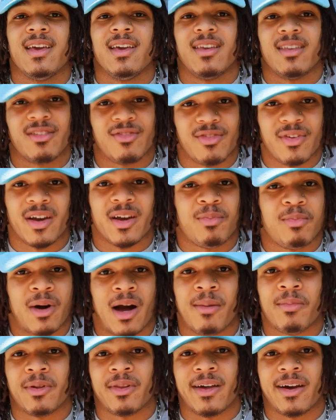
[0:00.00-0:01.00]
It's very
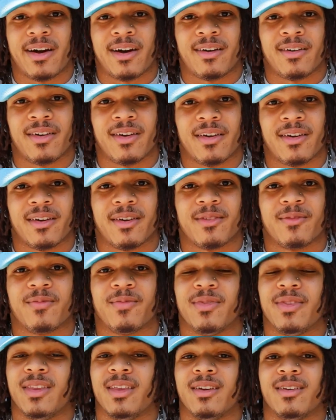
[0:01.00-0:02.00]
popular out here.
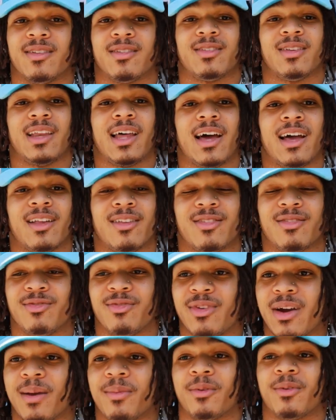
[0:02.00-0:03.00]
There's lines
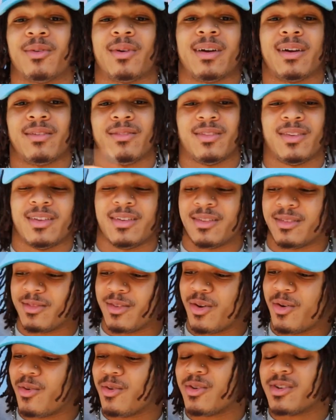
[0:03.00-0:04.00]
wrapped around the
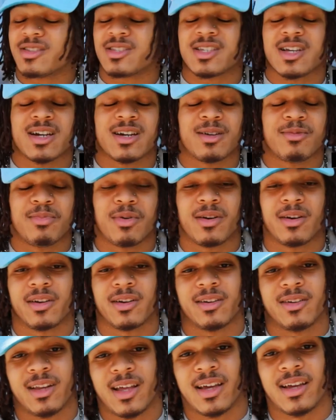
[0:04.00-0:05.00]
whole entire
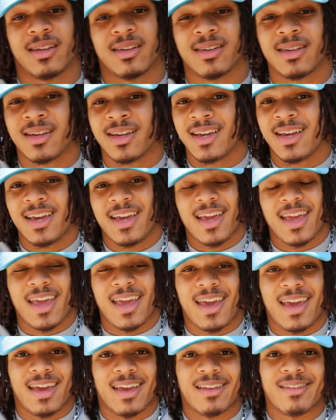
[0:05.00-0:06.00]
parking lot,
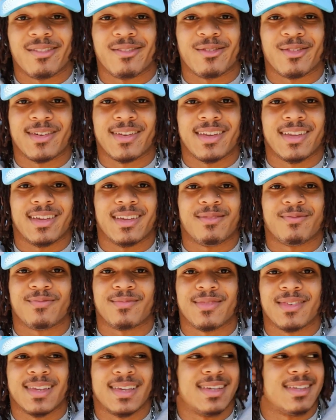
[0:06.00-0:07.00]
and really
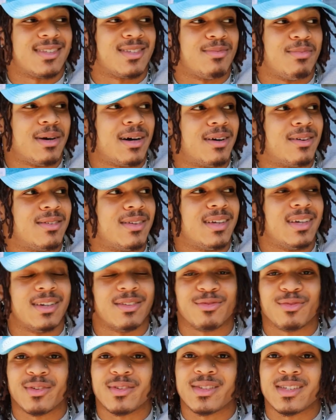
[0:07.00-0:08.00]
it's about
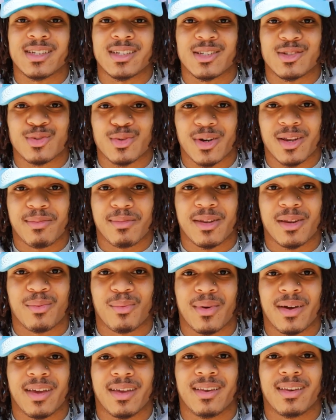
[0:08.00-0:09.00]
a 15 to 20 minute
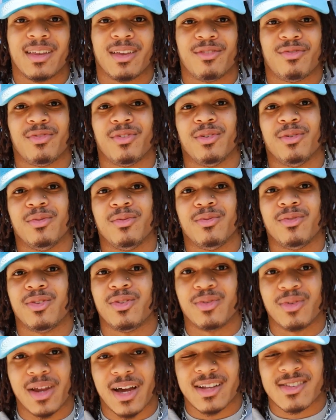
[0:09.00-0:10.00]
wait if you
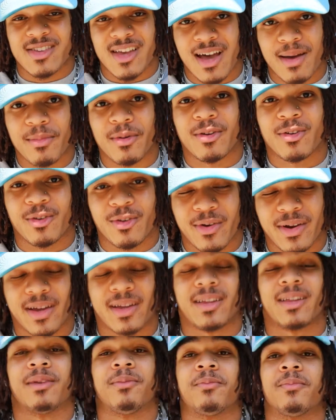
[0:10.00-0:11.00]
do not time it
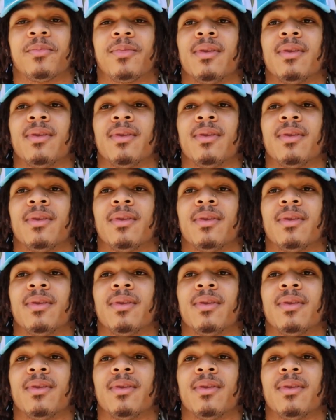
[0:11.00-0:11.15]
correctly.